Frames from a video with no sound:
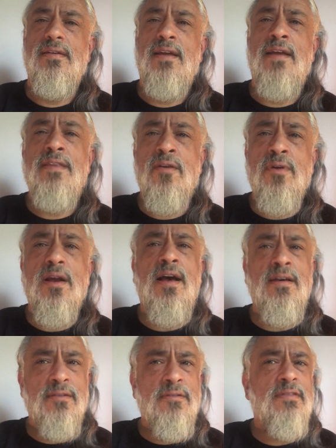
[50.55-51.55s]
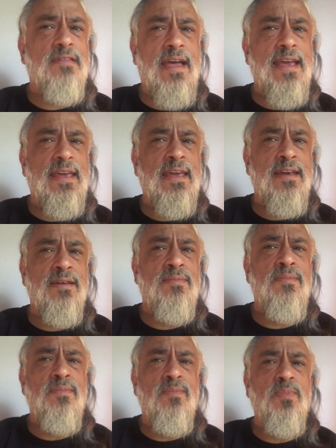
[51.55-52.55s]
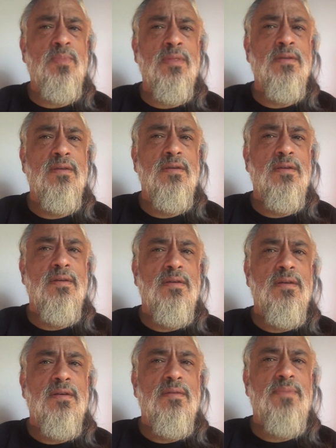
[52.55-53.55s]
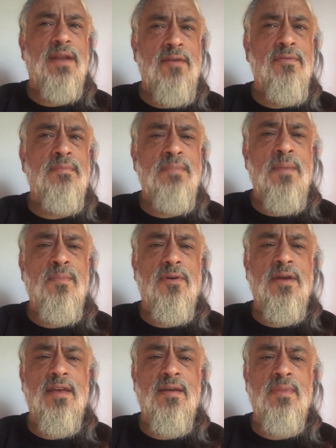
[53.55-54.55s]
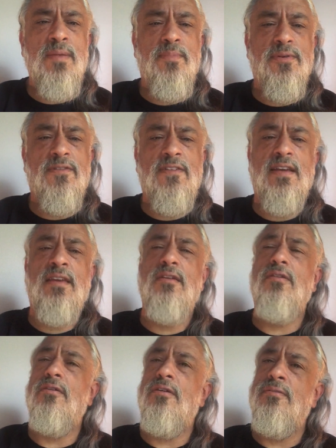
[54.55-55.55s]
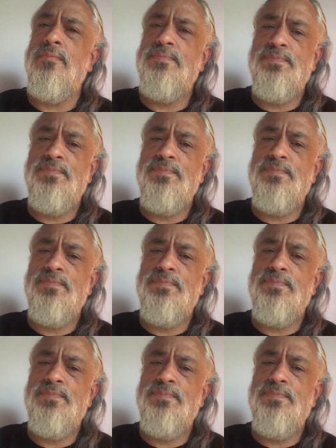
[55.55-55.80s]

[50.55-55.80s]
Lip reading: And there were others like him, but I remember him in particular.